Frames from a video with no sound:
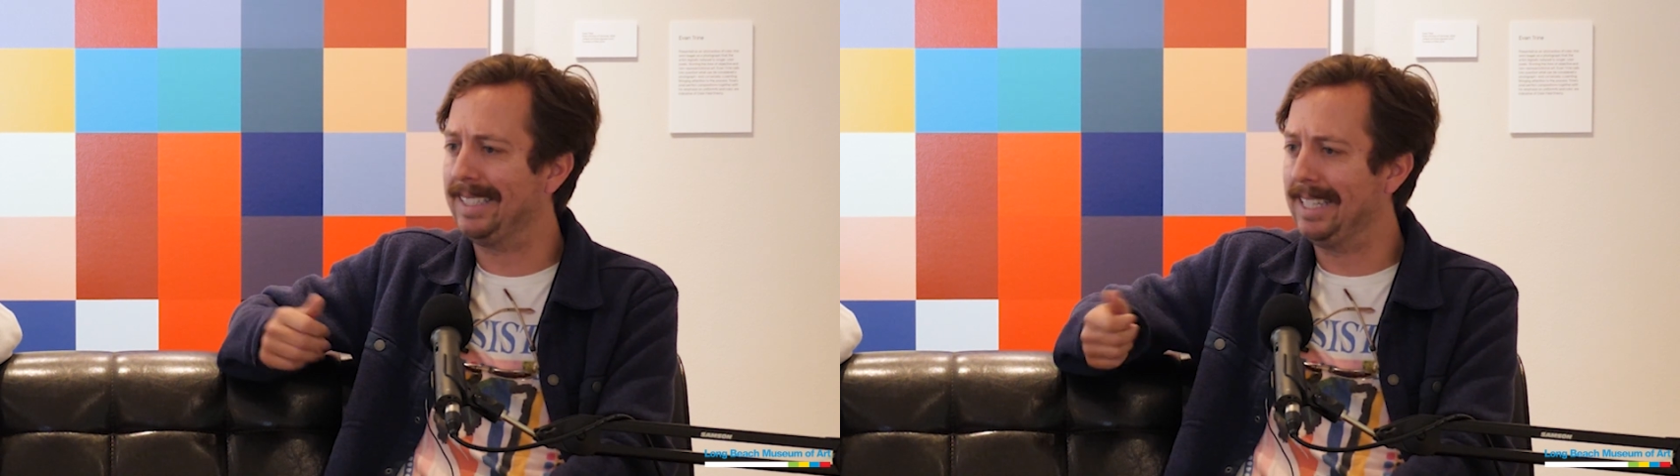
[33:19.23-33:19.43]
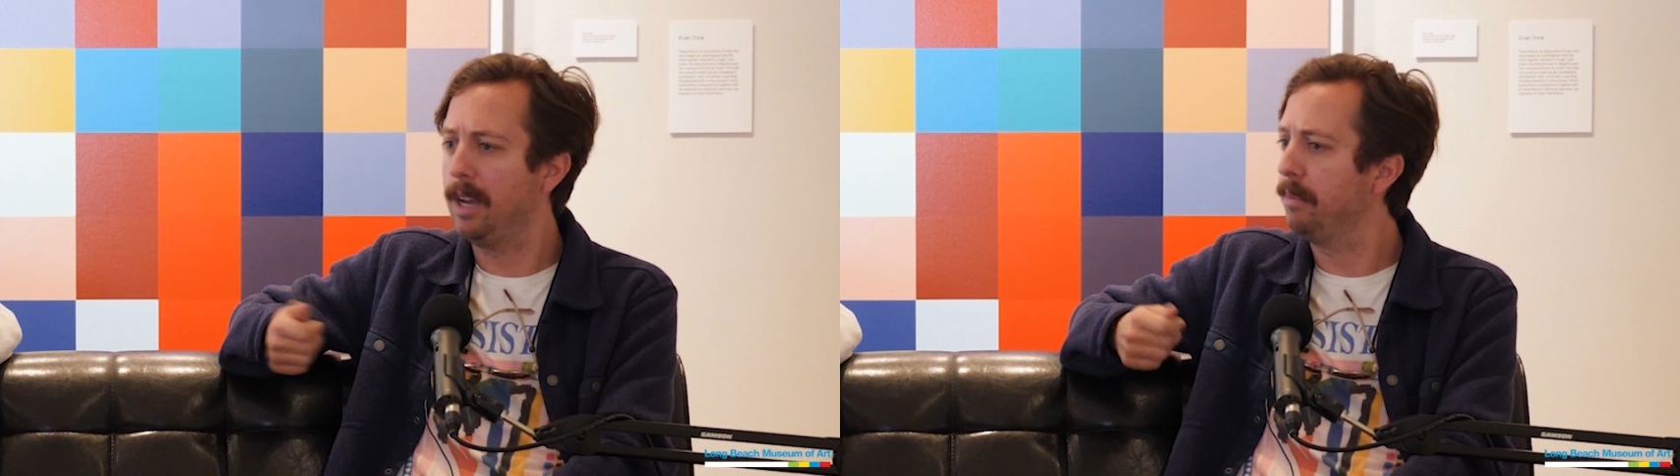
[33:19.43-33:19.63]

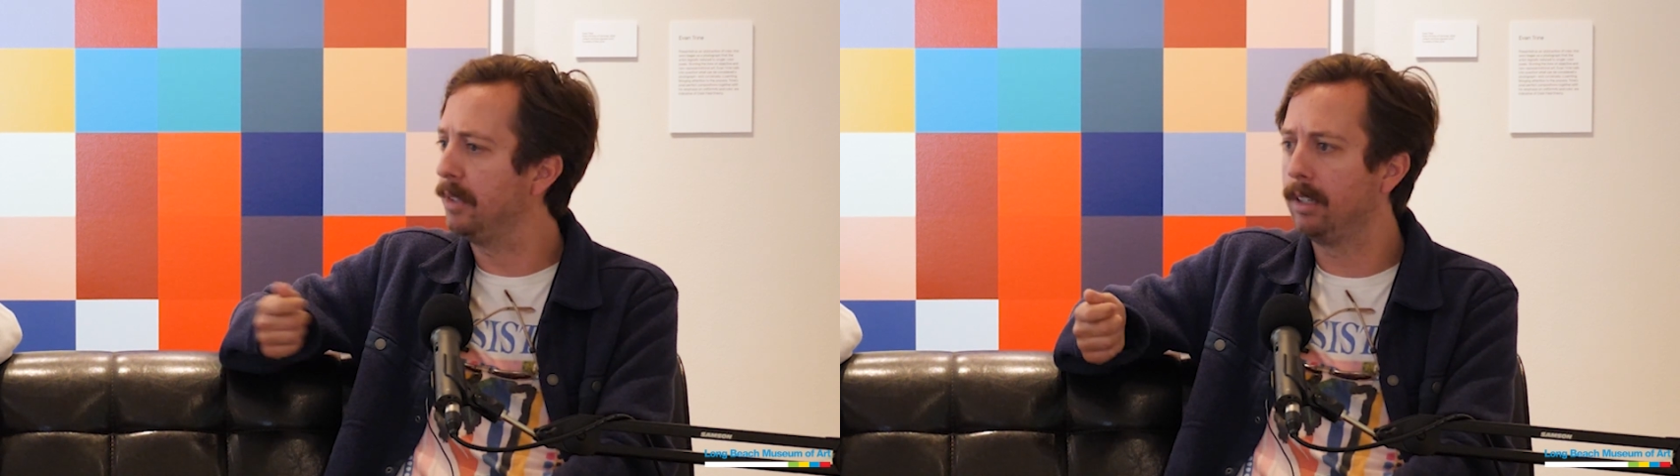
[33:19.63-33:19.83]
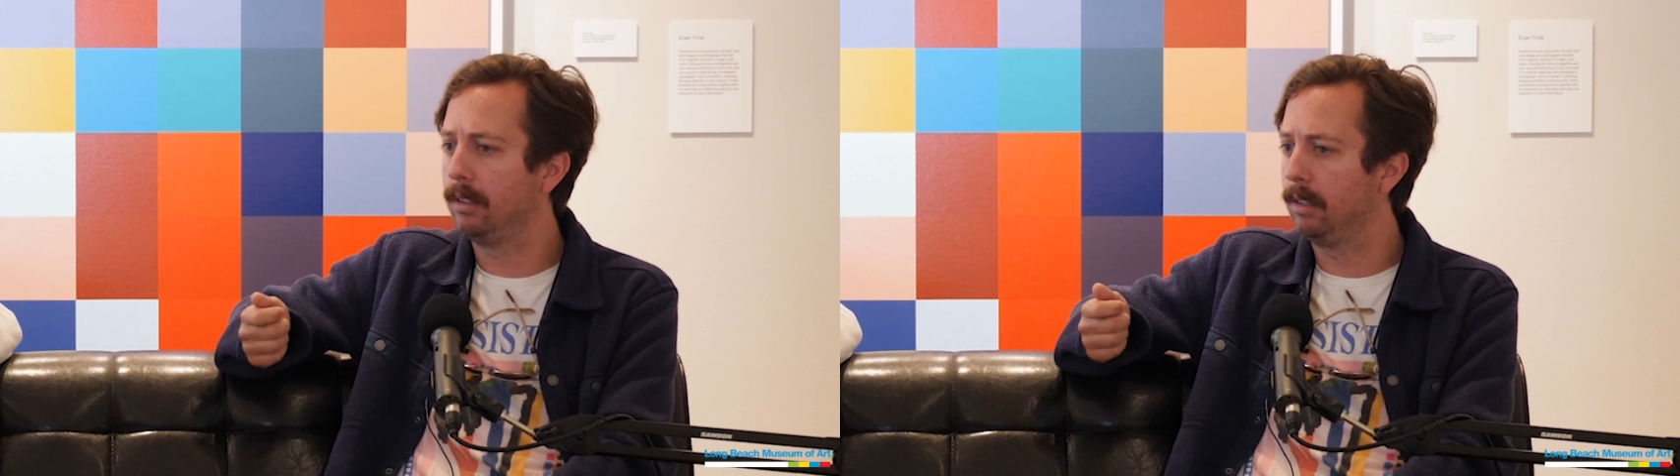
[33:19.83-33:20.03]

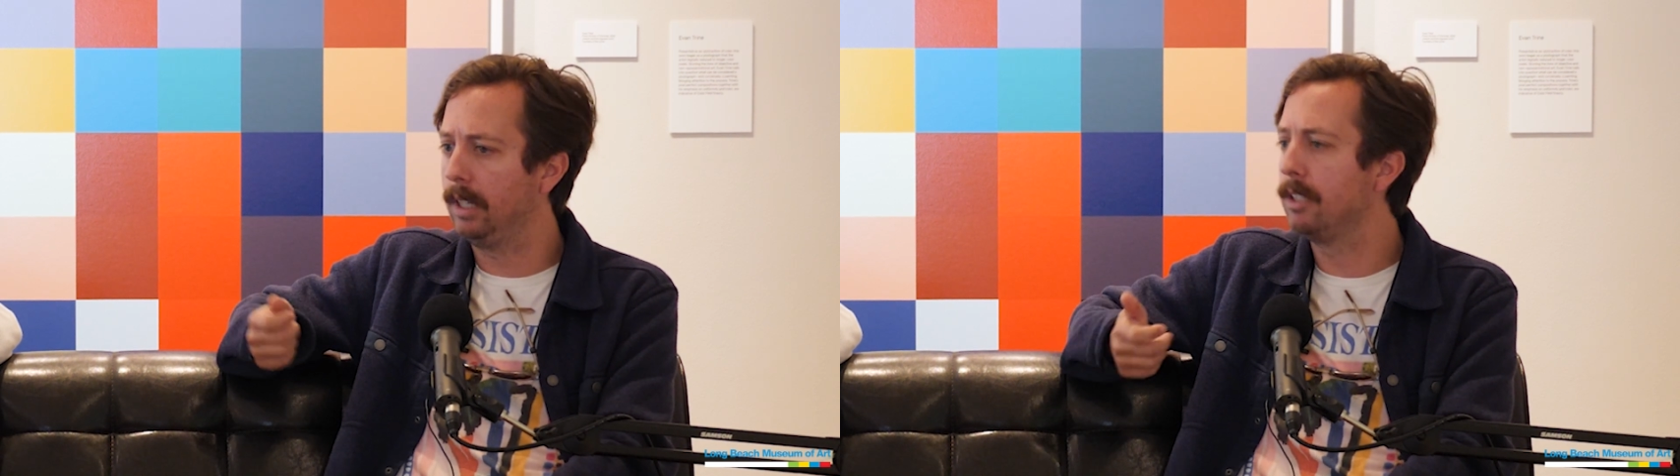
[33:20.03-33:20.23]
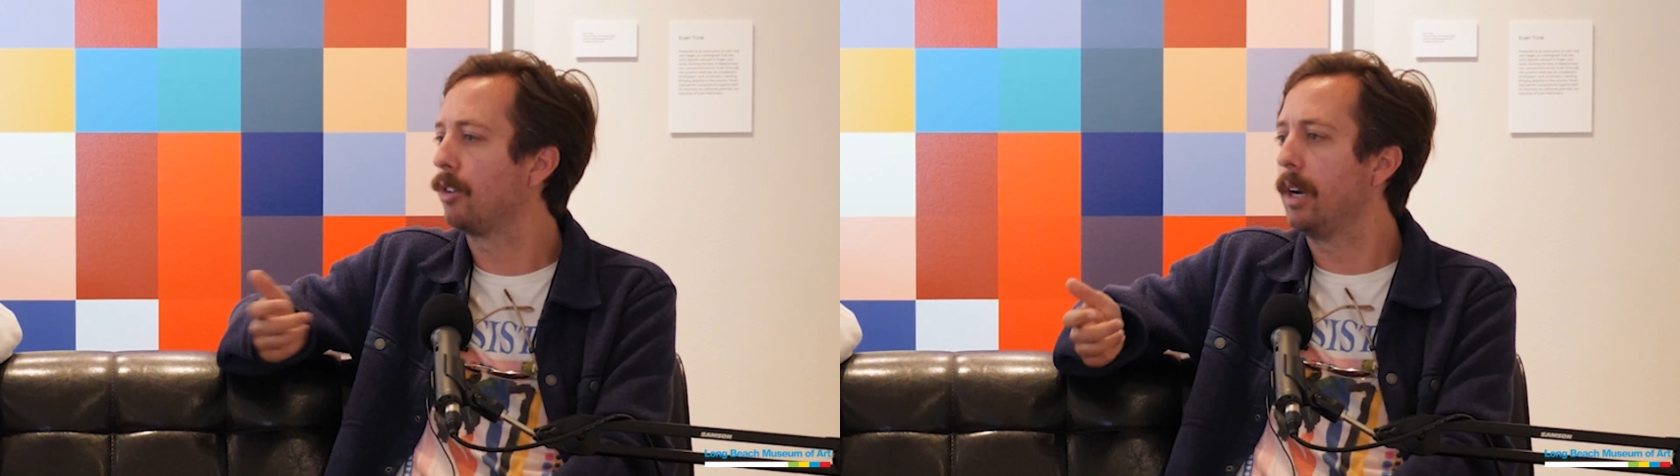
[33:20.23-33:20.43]
DM'd
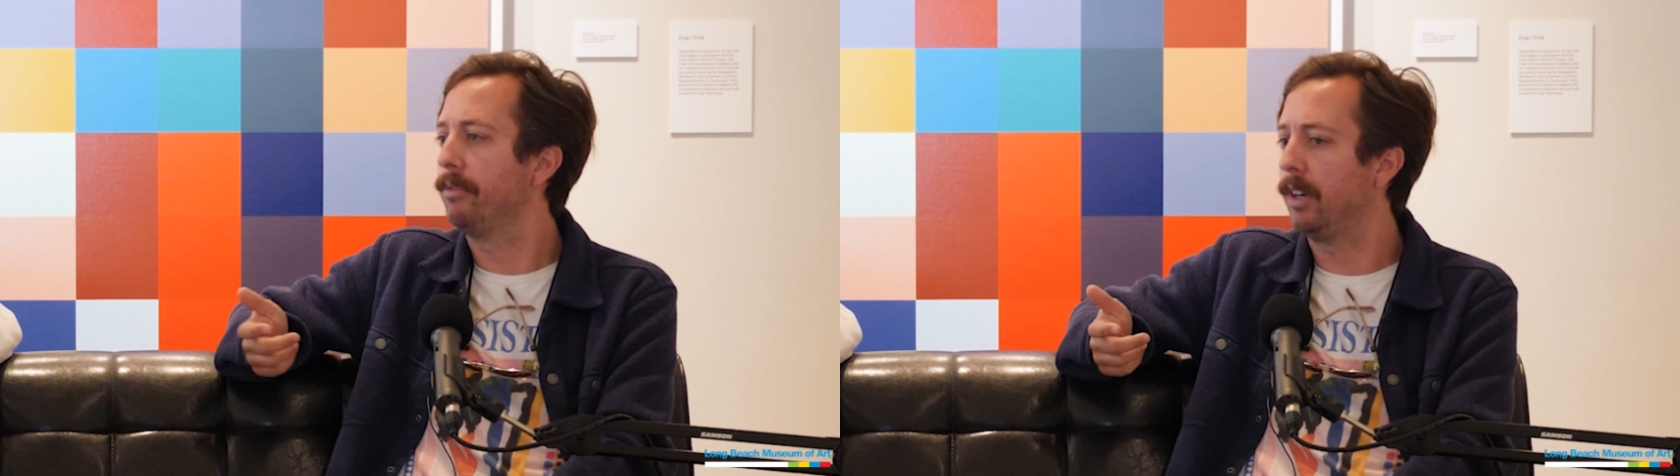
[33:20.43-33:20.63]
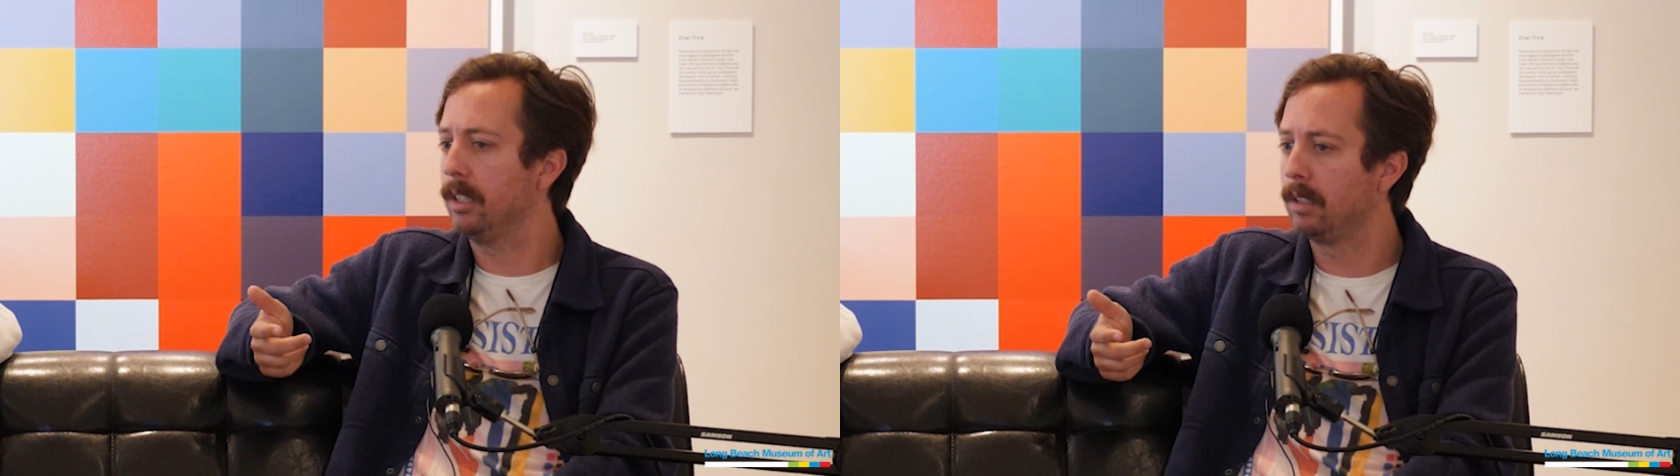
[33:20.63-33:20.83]
Instagram
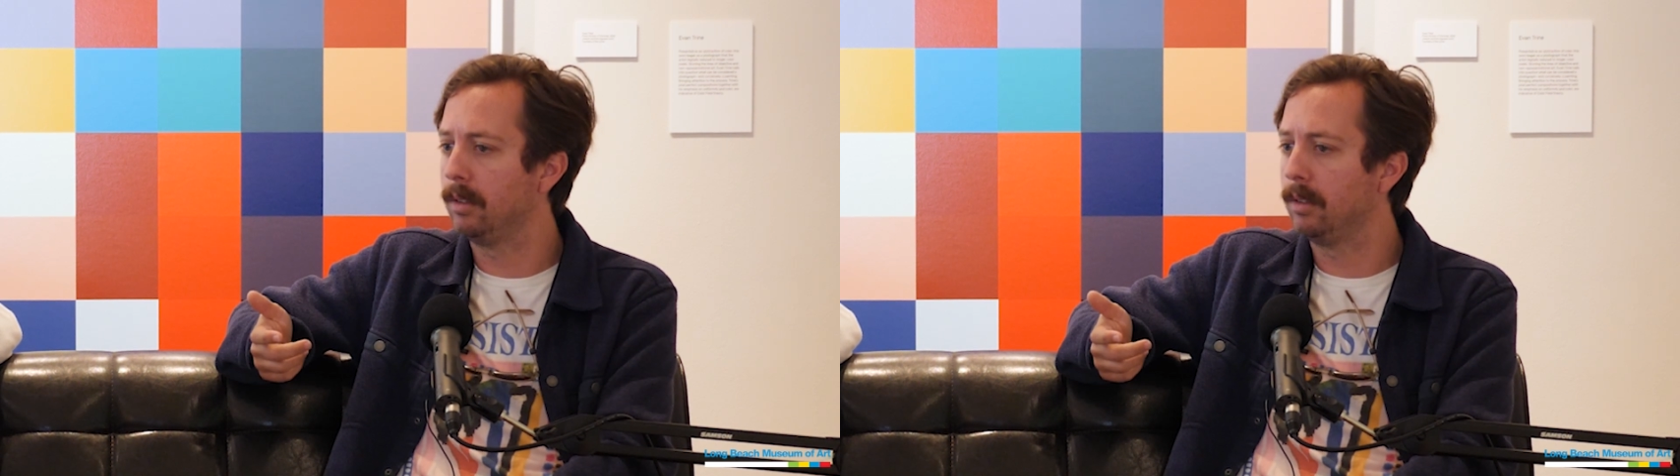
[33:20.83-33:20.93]
friends.